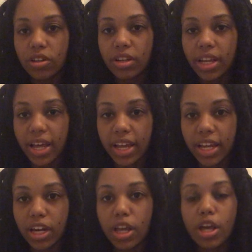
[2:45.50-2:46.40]

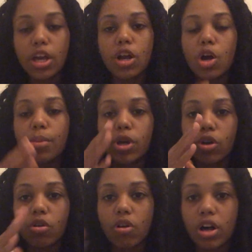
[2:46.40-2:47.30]
line coming
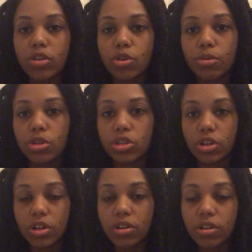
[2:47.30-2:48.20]
across from the
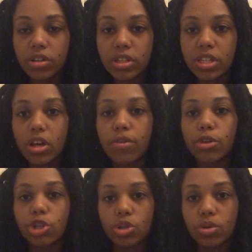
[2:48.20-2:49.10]
circles of the
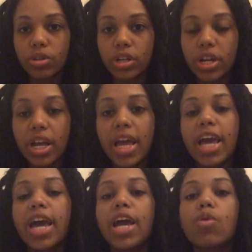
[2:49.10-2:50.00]
shoulder,
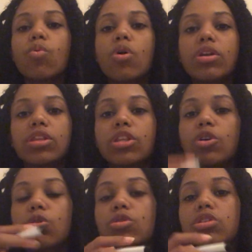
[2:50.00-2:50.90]
and
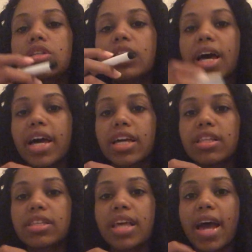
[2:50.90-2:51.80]
those
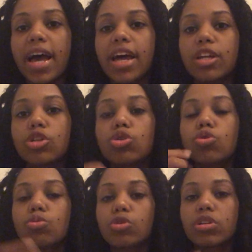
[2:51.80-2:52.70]
lines had two
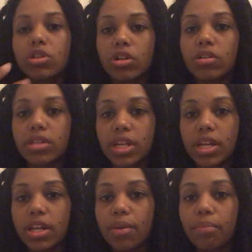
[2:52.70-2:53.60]
more circles in
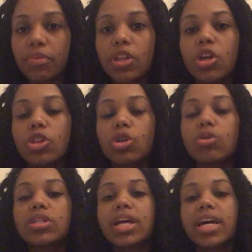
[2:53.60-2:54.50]
it.
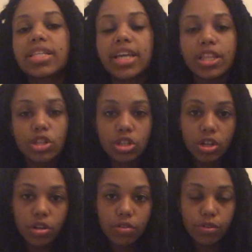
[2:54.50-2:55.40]
Those lines had the
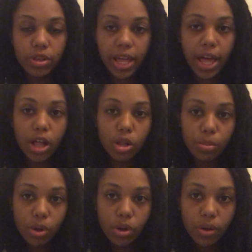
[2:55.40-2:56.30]
circle for the
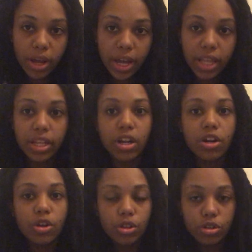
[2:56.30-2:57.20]
elbow, and then
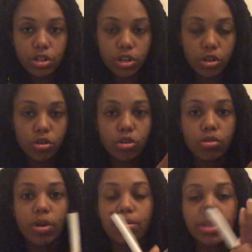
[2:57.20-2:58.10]
another circle to
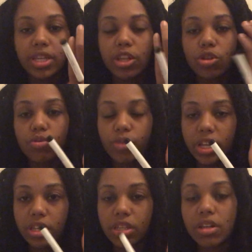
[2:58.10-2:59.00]
represent the
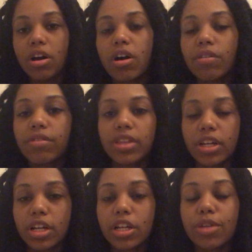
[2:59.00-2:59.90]
wrist of the